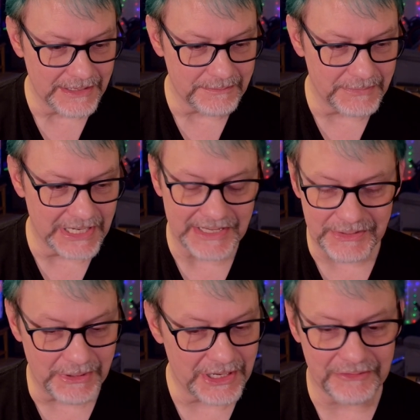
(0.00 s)
But I
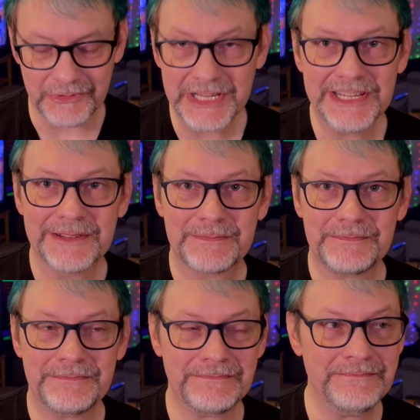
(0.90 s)
swear, if we
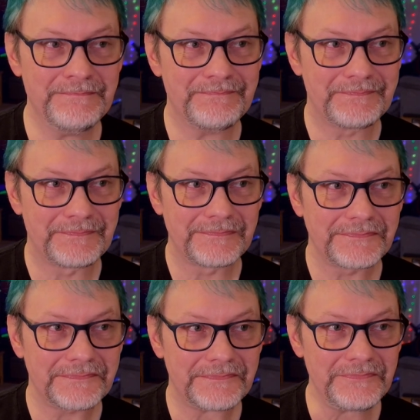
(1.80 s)
if
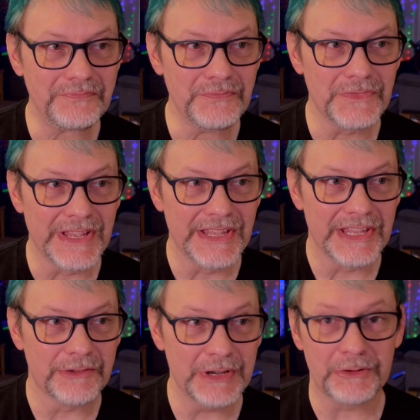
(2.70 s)

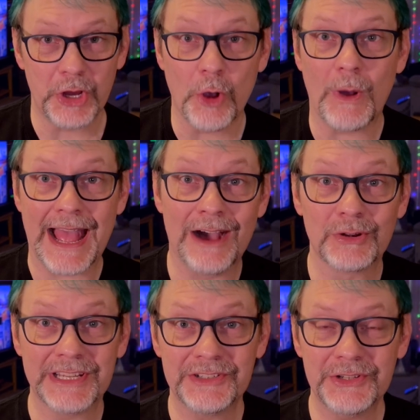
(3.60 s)
we don't go out
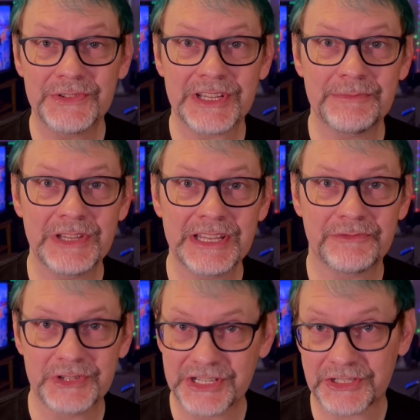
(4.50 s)
and do something, if
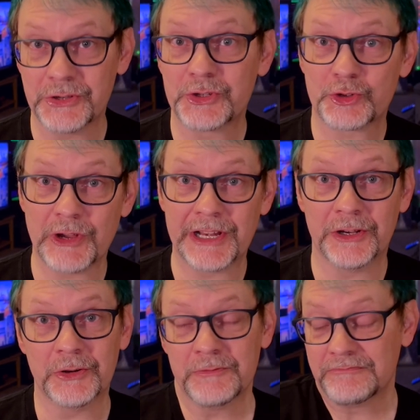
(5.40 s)
we just go straight
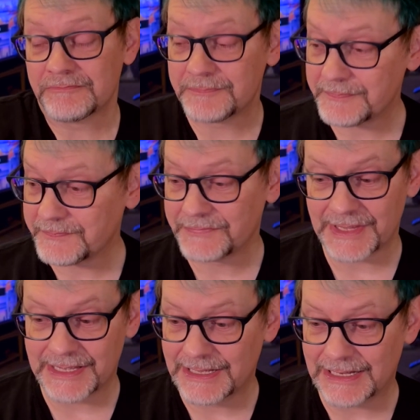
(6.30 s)
home,
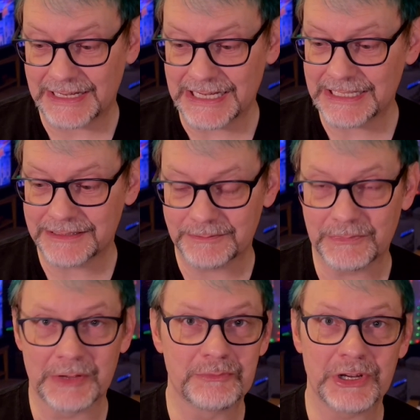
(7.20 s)
I'm
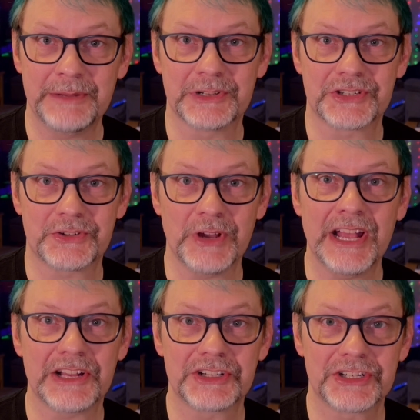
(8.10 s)
pretty much
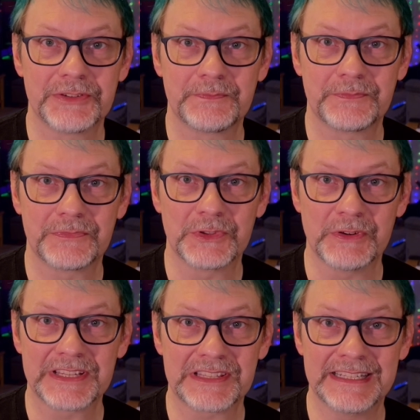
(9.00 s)
trash the
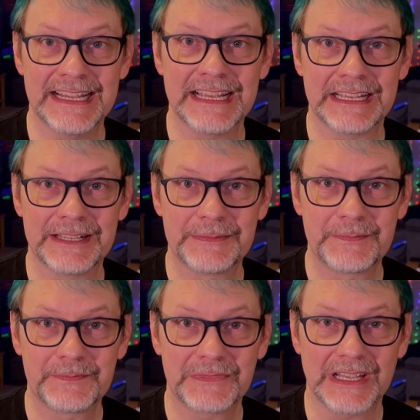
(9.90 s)
rest of the day.
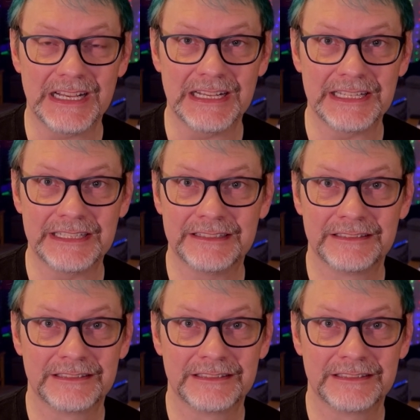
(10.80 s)
I